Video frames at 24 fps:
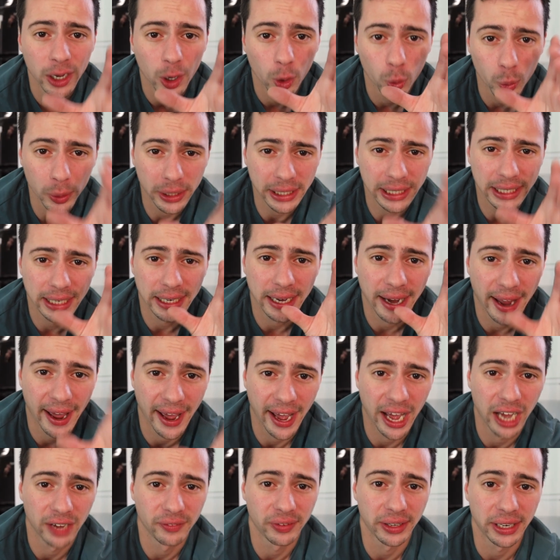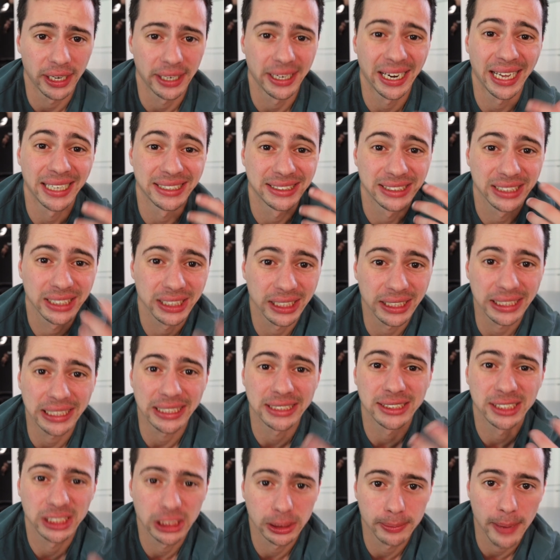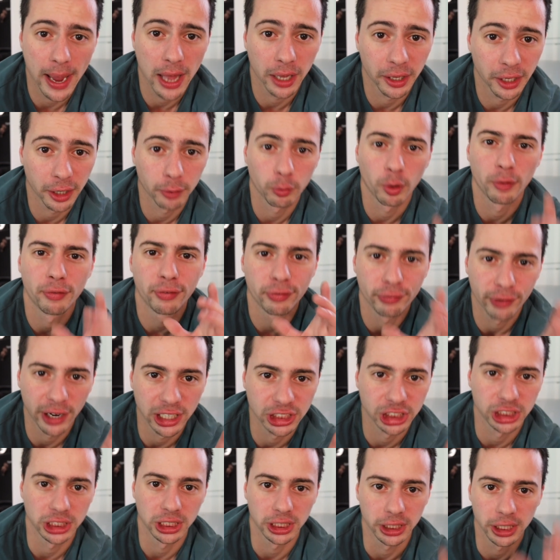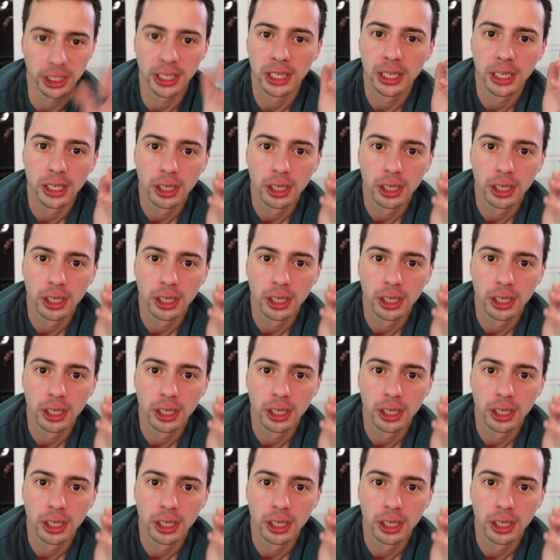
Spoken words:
we can have a nice, clean smelling, refreshing